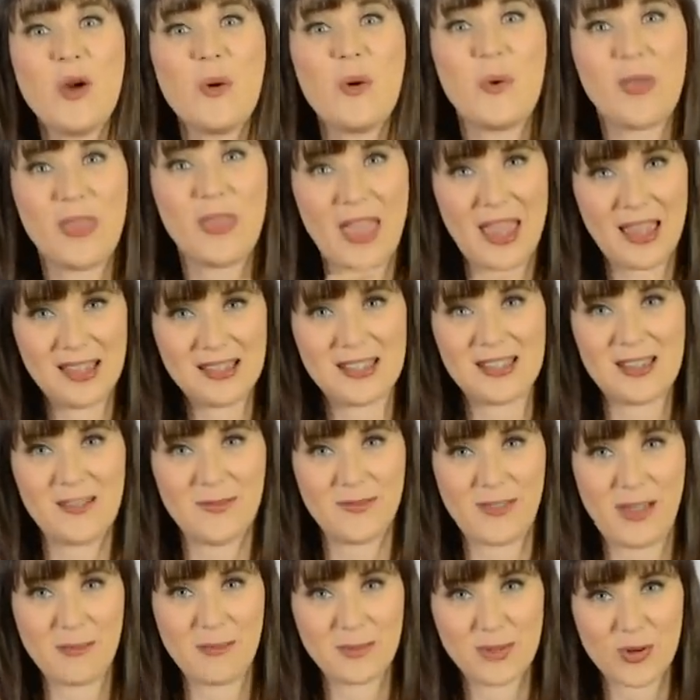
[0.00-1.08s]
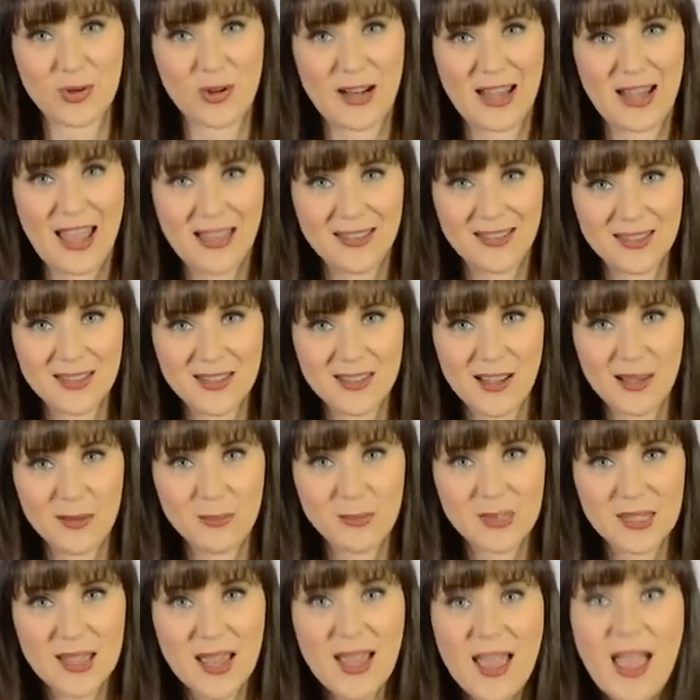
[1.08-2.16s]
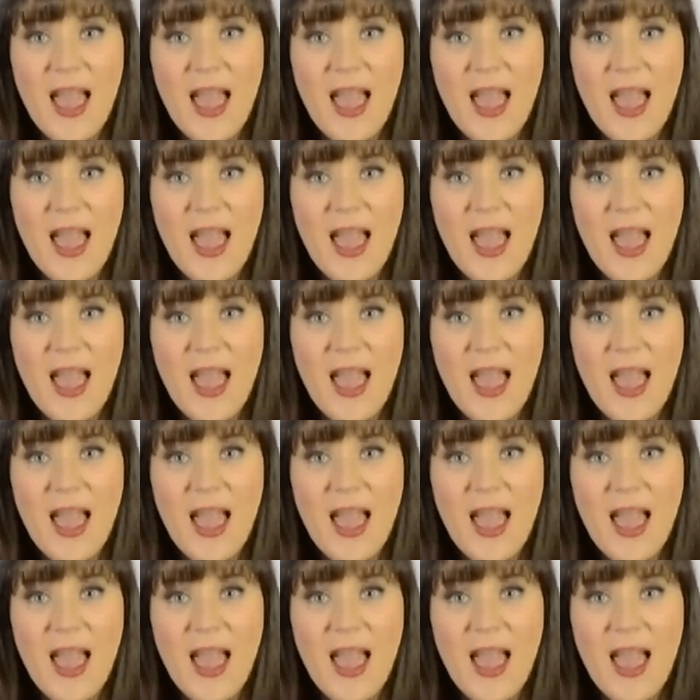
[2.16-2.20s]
with anti-inflammatory enzymes.